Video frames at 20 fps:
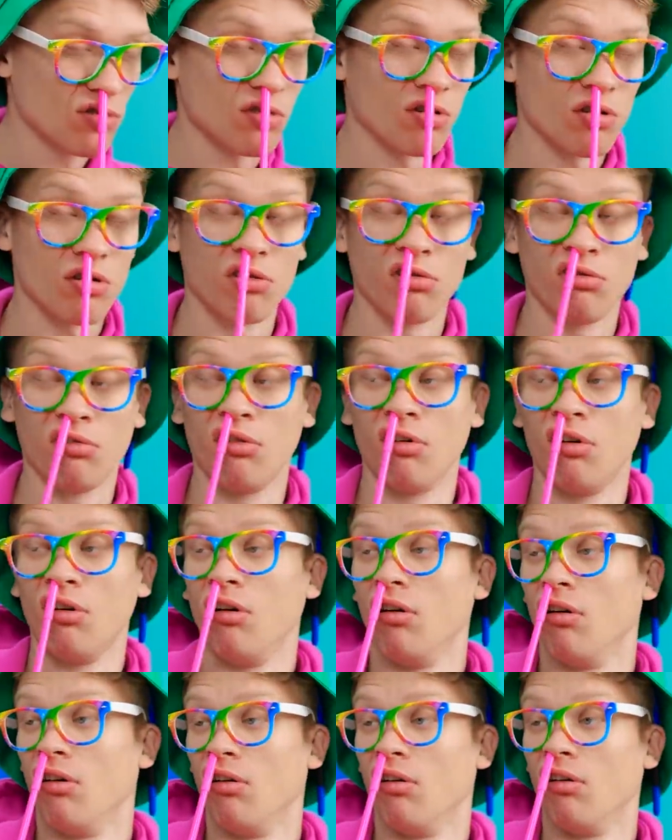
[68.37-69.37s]
Huh?
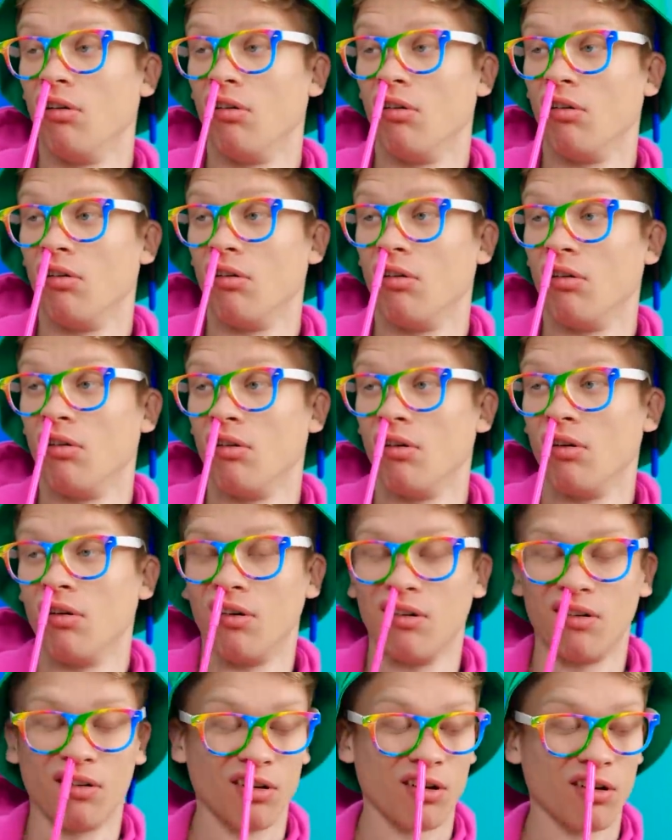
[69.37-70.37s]
It's
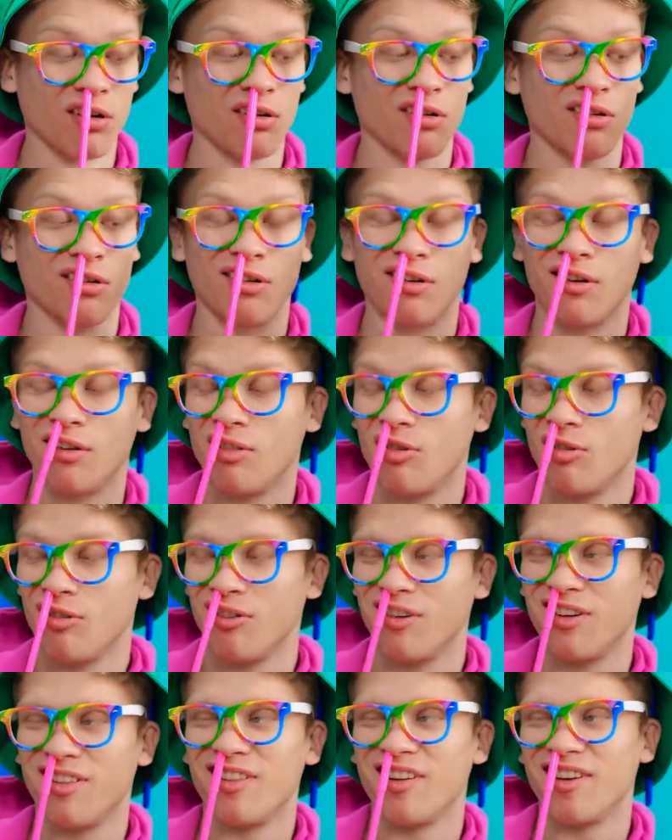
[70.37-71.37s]
okay. I prefer
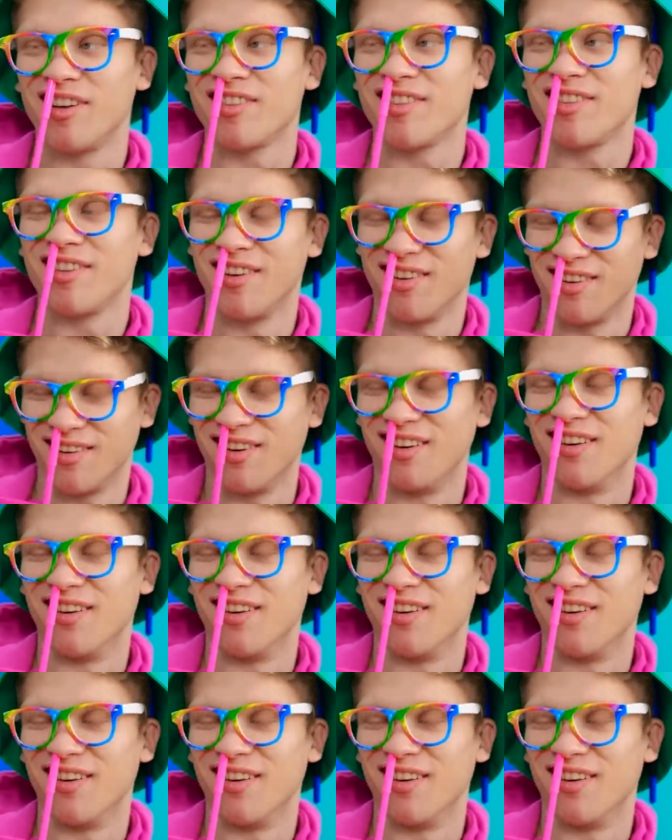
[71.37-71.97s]
mine.